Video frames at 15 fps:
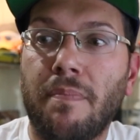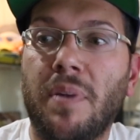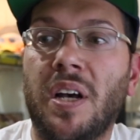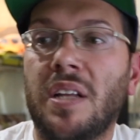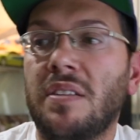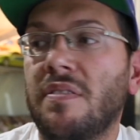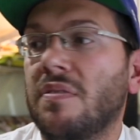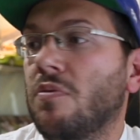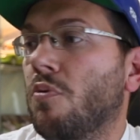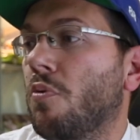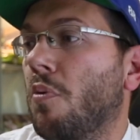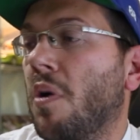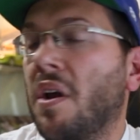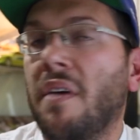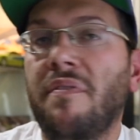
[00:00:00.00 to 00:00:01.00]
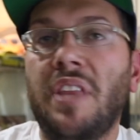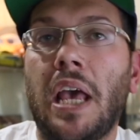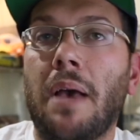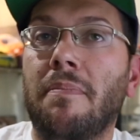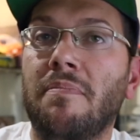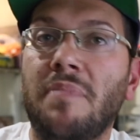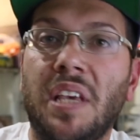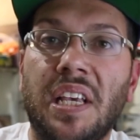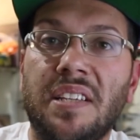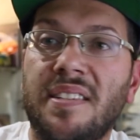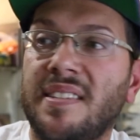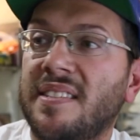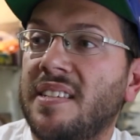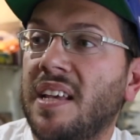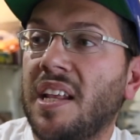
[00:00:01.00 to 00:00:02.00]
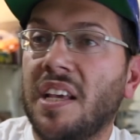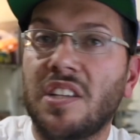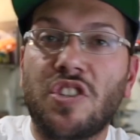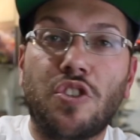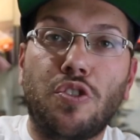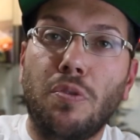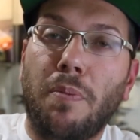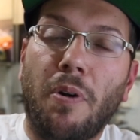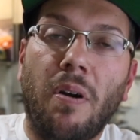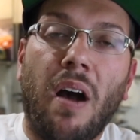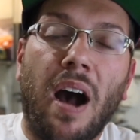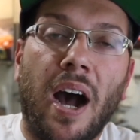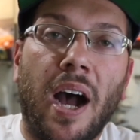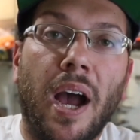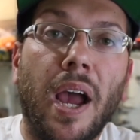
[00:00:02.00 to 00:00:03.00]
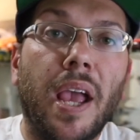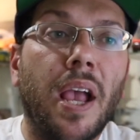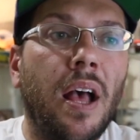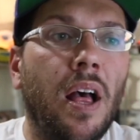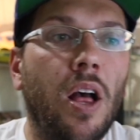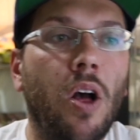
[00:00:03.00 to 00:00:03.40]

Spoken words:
but one of them is sitting super high,